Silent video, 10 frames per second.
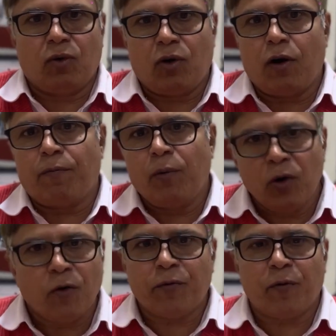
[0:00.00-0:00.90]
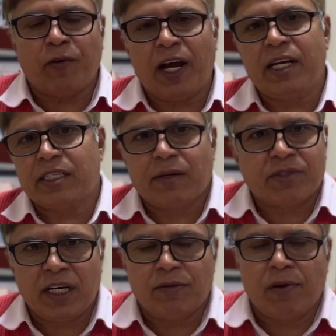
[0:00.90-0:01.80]
of low profile
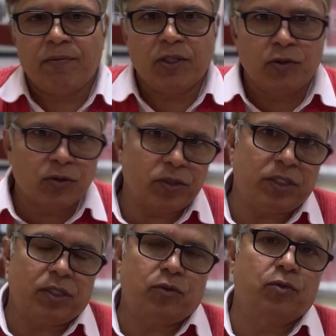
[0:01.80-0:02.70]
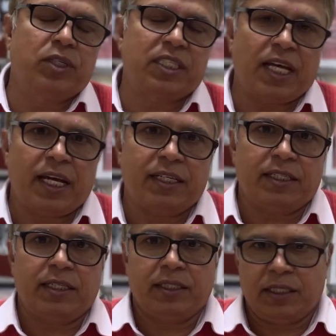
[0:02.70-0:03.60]
substrate will be used to
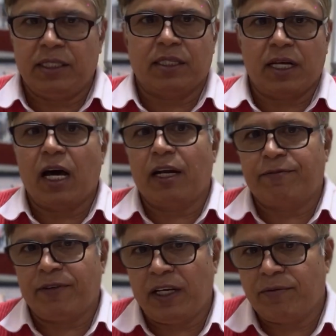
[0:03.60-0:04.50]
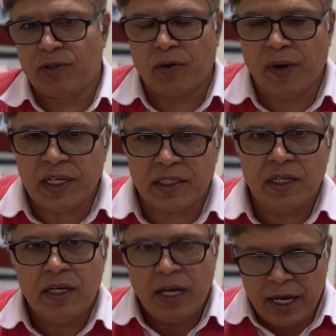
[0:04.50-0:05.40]
design these RF
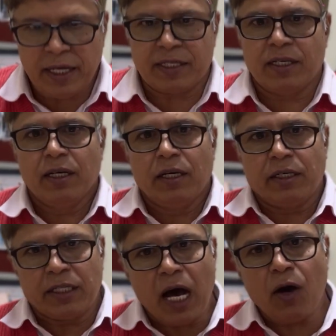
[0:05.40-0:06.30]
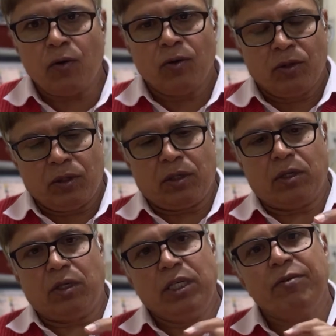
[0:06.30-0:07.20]
absorbers. Hence, now
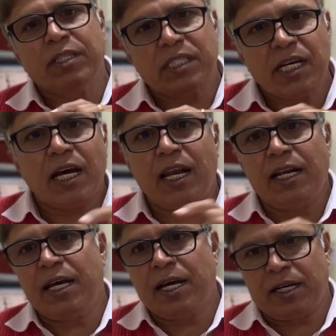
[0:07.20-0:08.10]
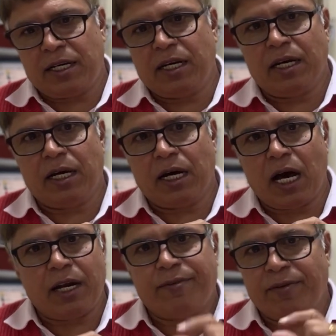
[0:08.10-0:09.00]
even single layer
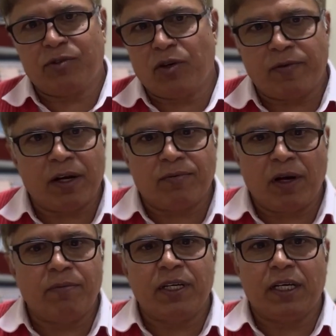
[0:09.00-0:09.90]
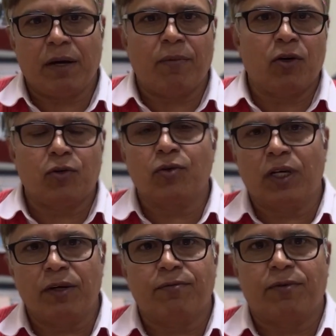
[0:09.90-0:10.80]
RF absorber will be able to
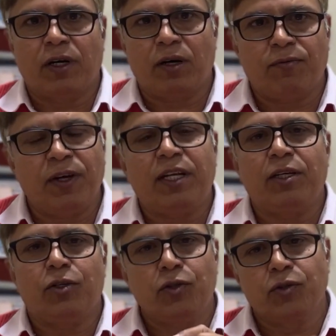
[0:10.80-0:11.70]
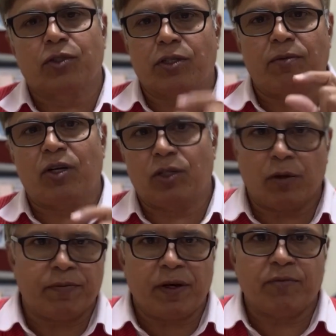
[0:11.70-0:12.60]
give a very huge amount
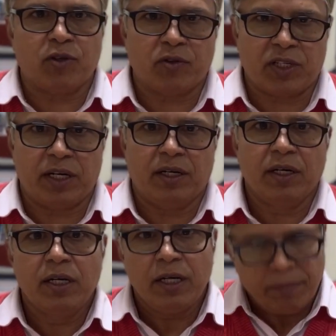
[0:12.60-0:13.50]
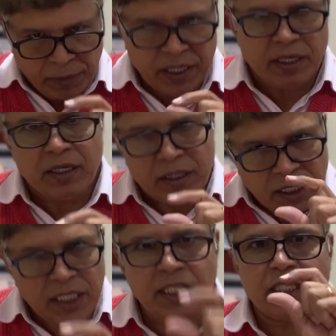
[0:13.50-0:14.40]
of absorption. But
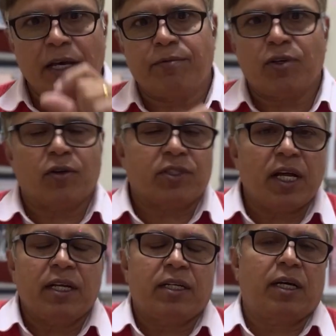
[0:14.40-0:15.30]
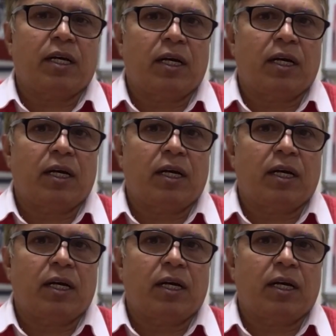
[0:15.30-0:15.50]
these absorption,